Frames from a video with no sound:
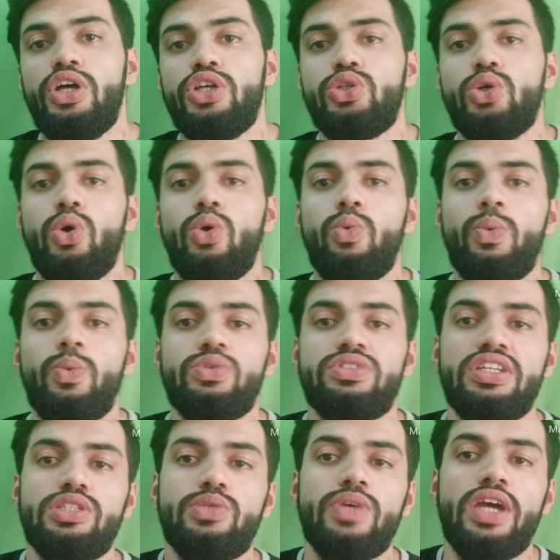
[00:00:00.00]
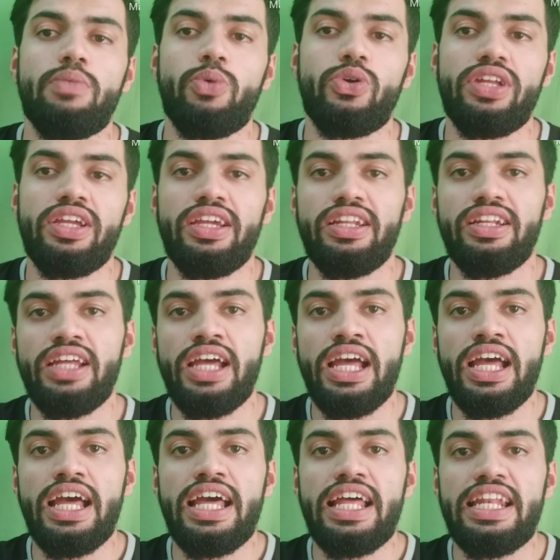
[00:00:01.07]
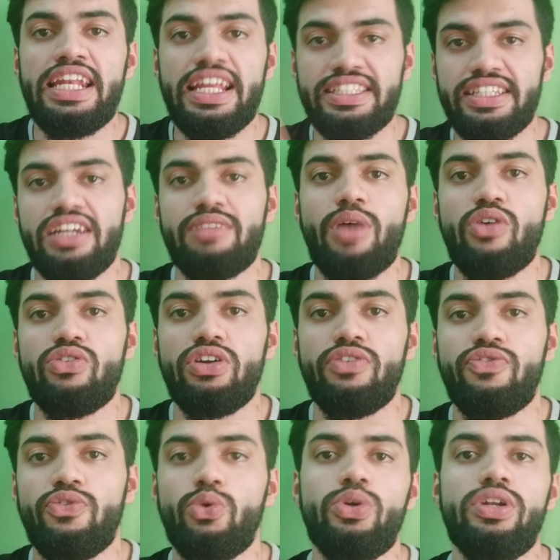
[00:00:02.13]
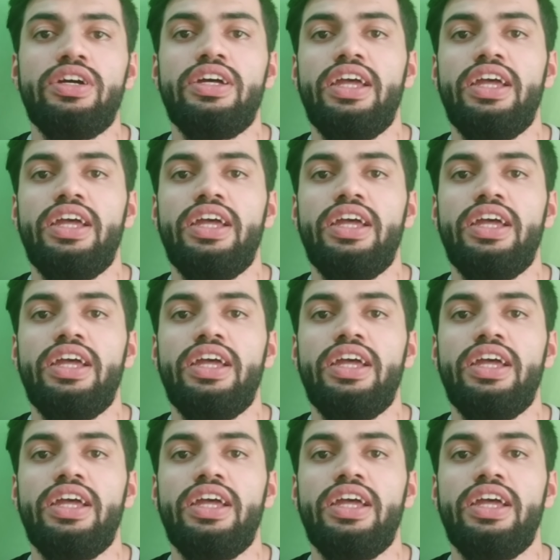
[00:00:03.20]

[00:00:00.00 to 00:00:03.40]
So since we are putting in lesser amount of food